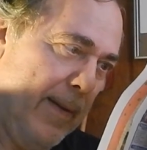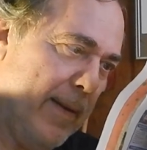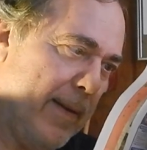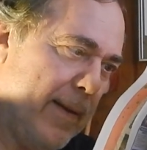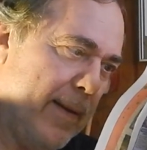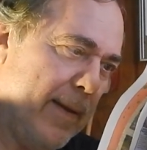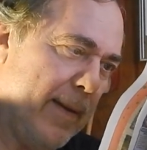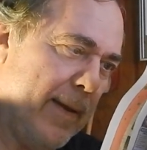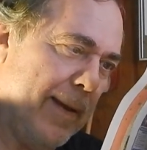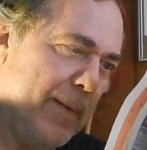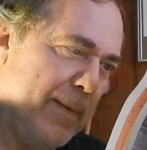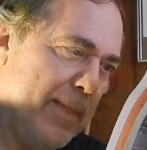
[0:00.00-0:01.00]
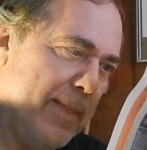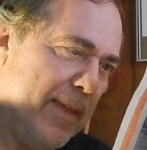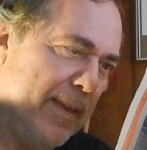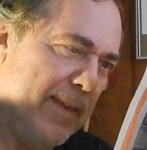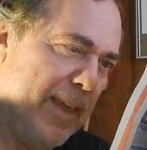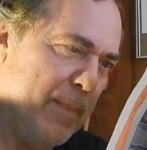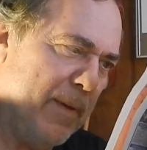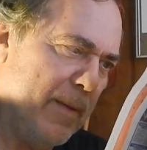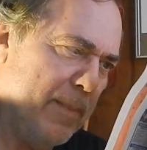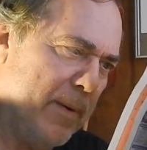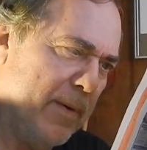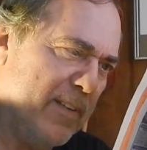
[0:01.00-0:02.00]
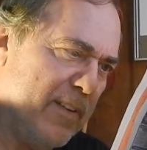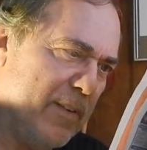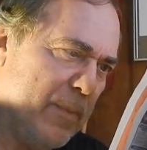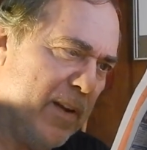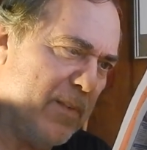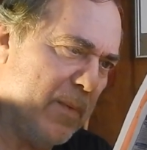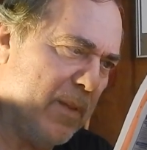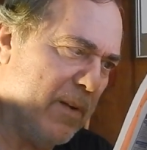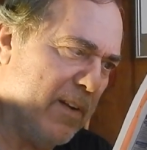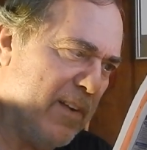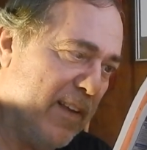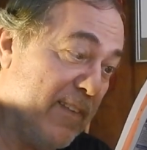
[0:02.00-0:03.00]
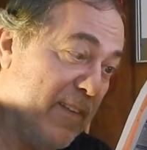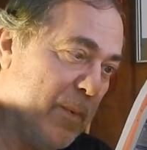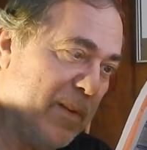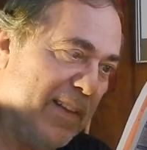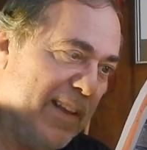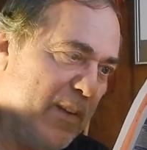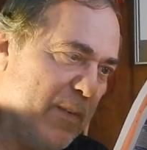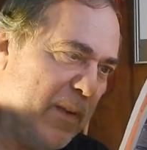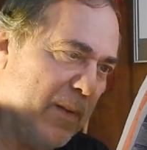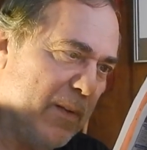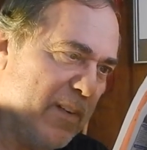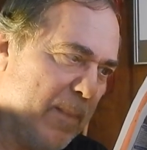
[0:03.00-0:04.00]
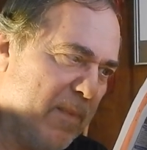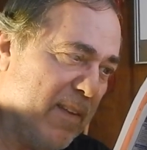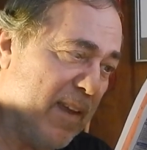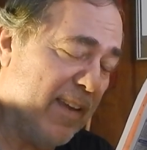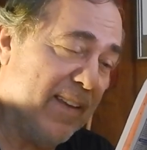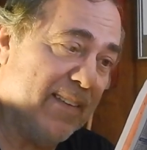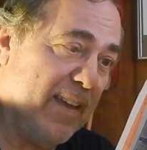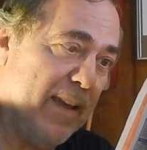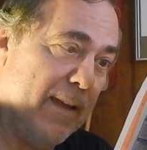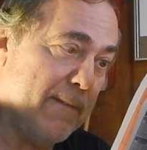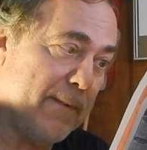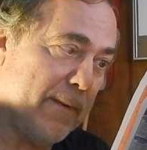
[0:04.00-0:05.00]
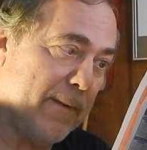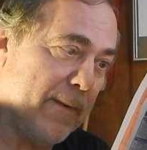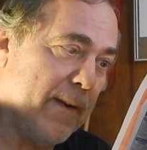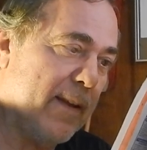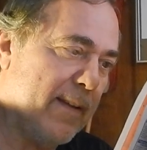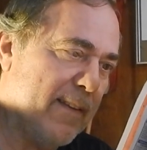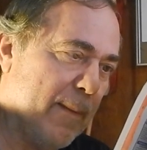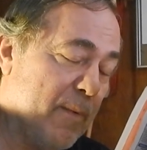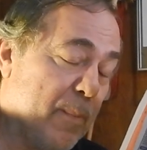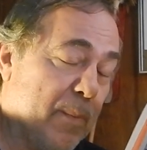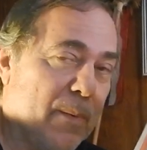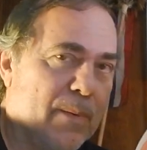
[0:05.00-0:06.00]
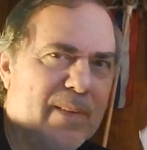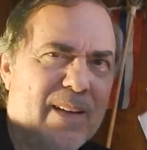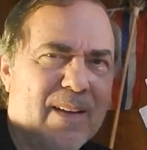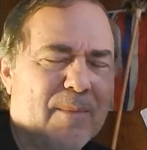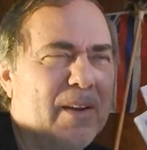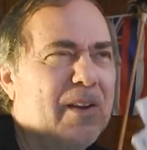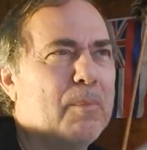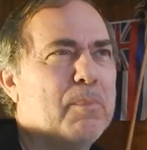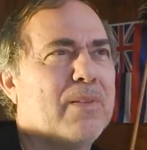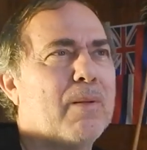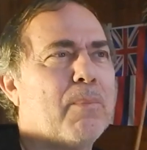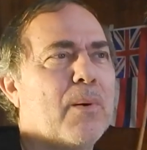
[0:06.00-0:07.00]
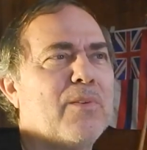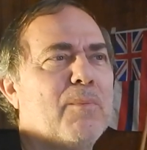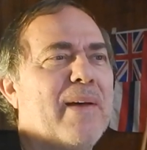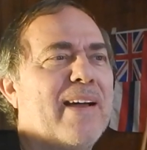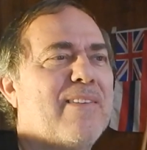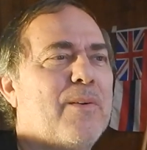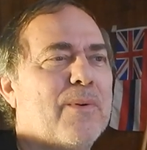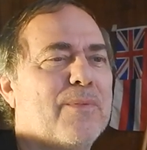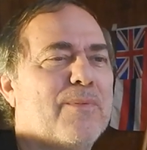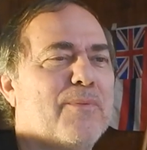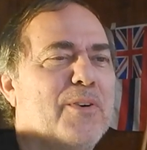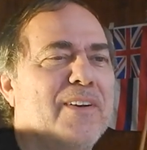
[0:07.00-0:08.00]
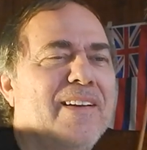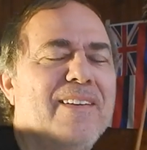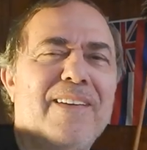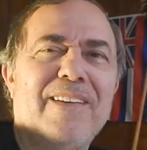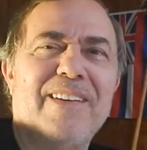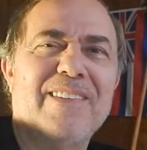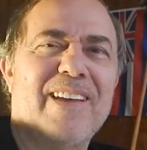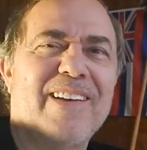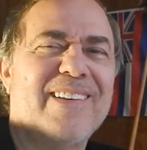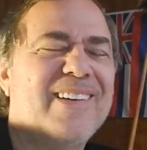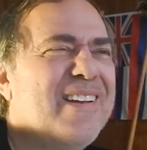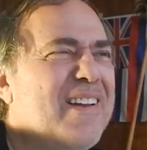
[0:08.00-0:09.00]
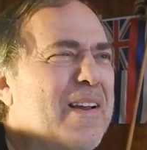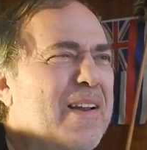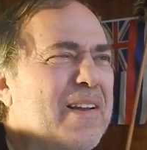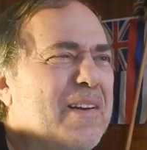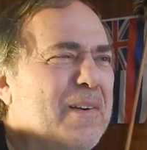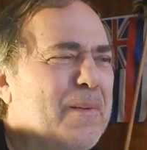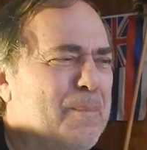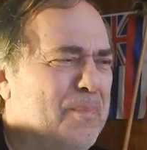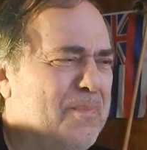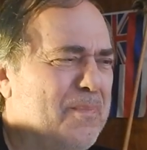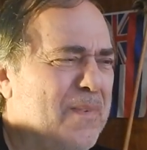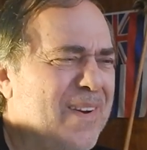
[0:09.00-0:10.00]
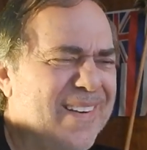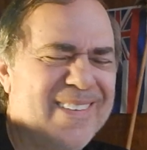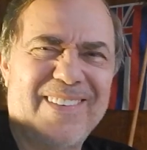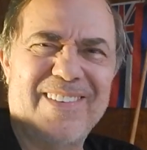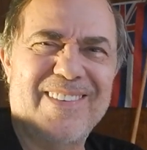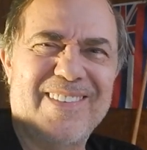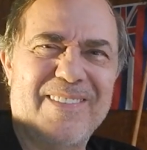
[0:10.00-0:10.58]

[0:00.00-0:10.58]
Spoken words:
I don't think keeping Kapoon in a situation when they're adjacent to a leach field or septic tank is ever acceptable. No, I mean, you're going to put the bones back to a... It's like, you're bringing